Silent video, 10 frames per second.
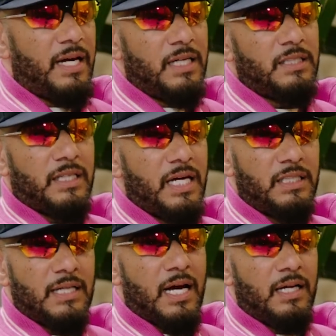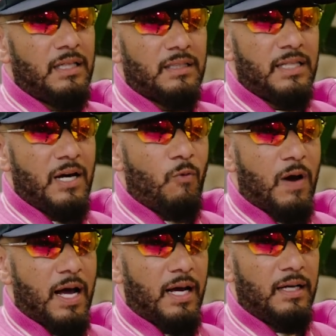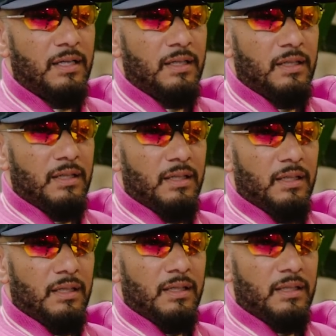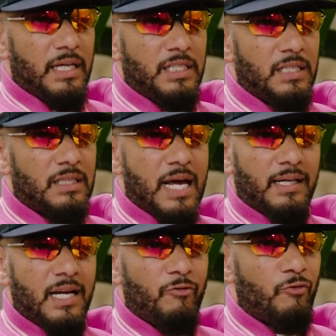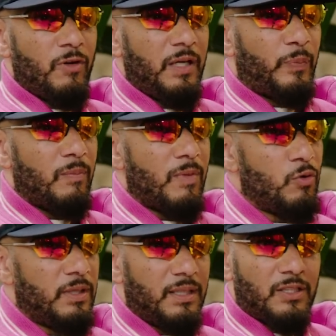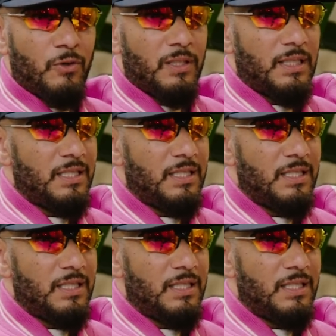the education, I understand why they just like never really promoted it to us.